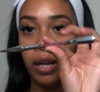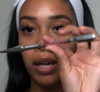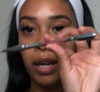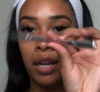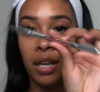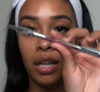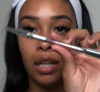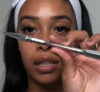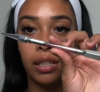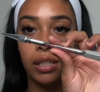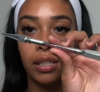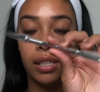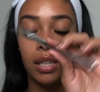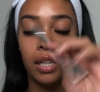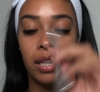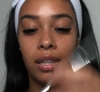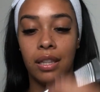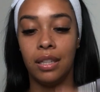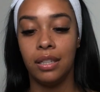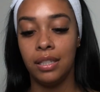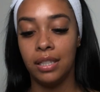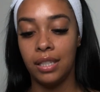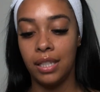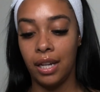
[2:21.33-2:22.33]
It looks like
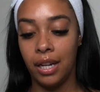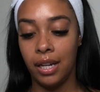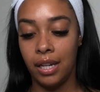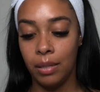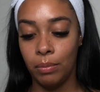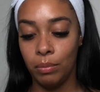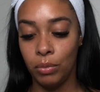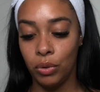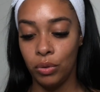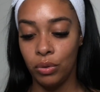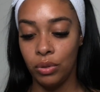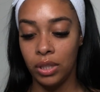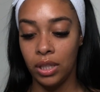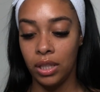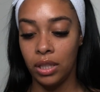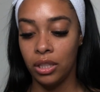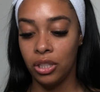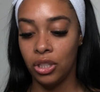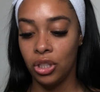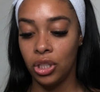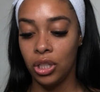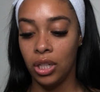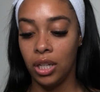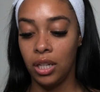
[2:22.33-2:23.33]
this. I am using the
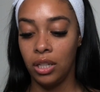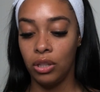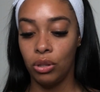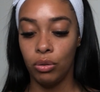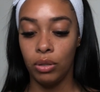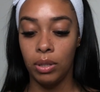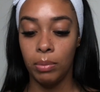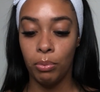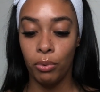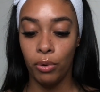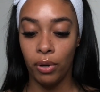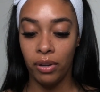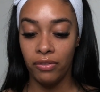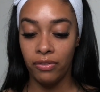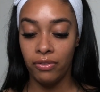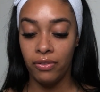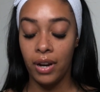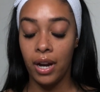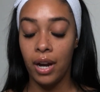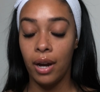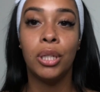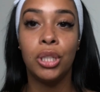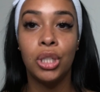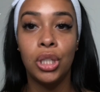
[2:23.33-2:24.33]
shade
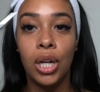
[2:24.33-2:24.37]
3.5.